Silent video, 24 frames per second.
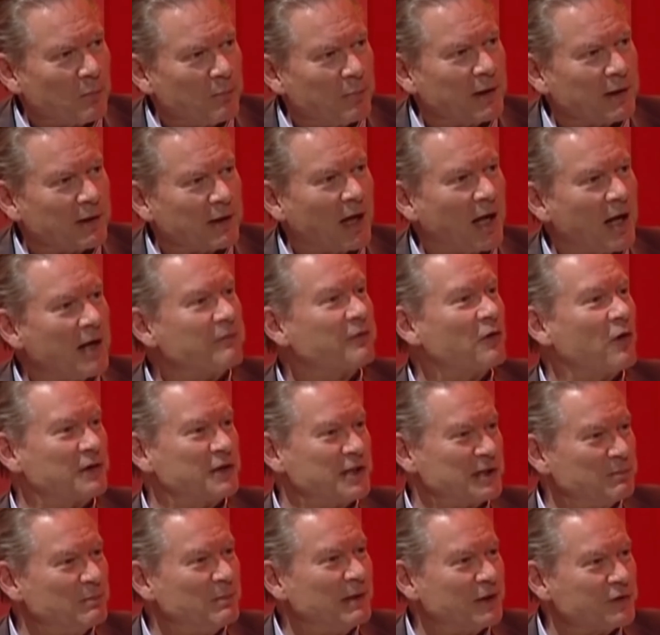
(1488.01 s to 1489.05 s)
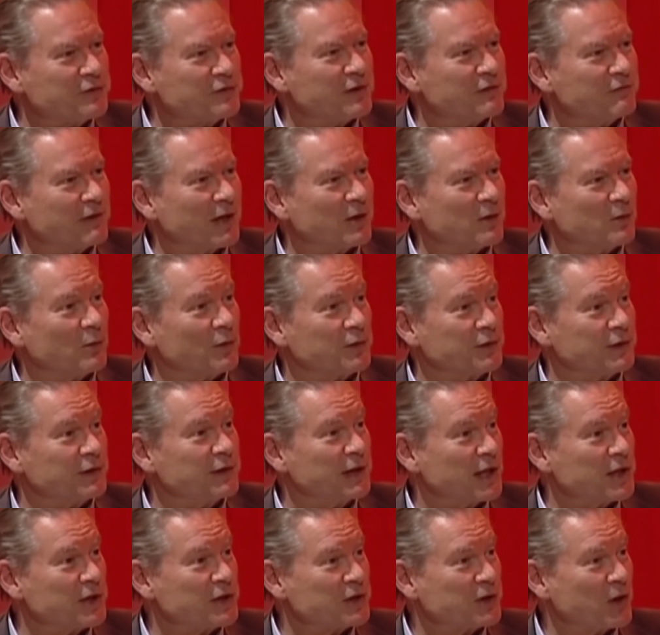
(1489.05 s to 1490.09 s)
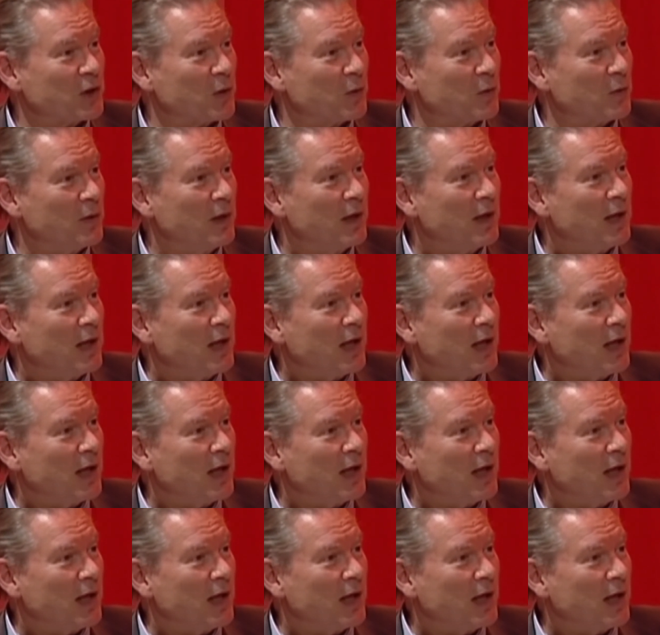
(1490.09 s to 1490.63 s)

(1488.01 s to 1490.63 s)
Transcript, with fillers: but I've got his military records, and they show